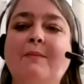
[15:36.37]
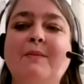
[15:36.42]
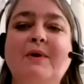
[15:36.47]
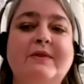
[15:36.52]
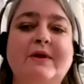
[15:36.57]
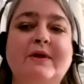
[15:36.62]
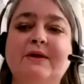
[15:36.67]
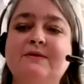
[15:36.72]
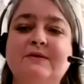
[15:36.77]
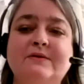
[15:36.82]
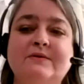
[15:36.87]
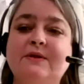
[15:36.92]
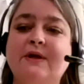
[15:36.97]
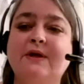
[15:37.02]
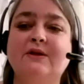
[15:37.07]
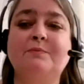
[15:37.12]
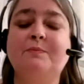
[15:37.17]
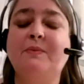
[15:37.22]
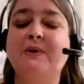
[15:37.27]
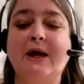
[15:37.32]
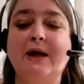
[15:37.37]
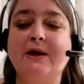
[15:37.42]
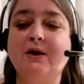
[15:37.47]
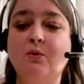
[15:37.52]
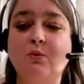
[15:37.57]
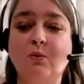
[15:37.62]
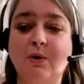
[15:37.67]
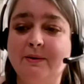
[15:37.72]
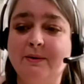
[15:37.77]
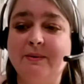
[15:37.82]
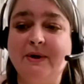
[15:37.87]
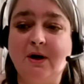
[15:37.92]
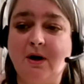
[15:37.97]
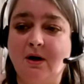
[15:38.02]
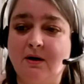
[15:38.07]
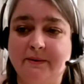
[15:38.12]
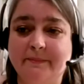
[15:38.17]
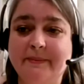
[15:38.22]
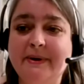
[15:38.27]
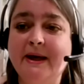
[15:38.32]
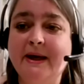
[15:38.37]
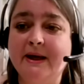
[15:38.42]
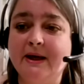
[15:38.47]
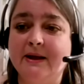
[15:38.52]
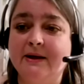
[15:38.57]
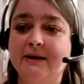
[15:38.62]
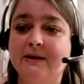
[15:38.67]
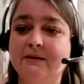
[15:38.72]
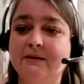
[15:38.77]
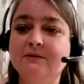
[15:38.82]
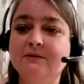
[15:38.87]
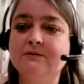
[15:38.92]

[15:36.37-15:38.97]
a thus and such, but I don't want to be called a pagan,